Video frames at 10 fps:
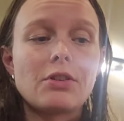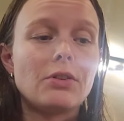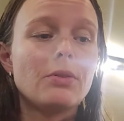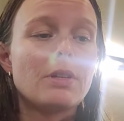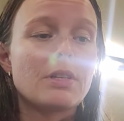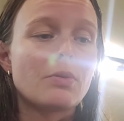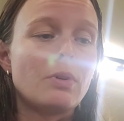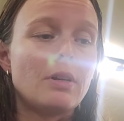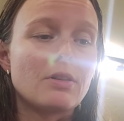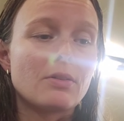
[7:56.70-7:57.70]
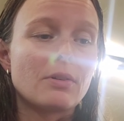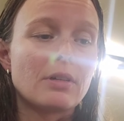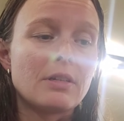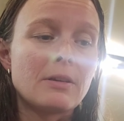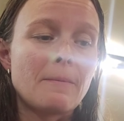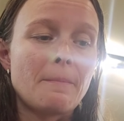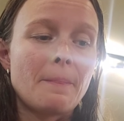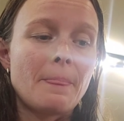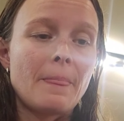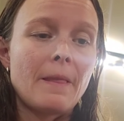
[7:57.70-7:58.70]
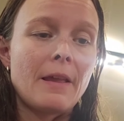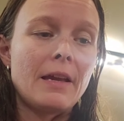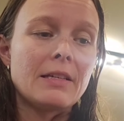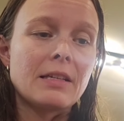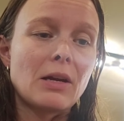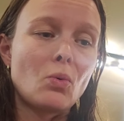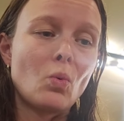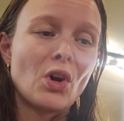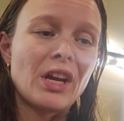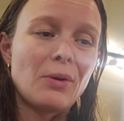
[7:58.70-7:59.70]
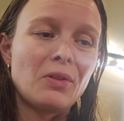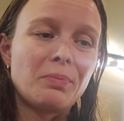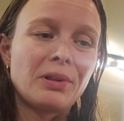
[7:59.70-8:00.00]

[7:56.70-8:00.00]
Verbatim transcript: too this queen of swords is like working with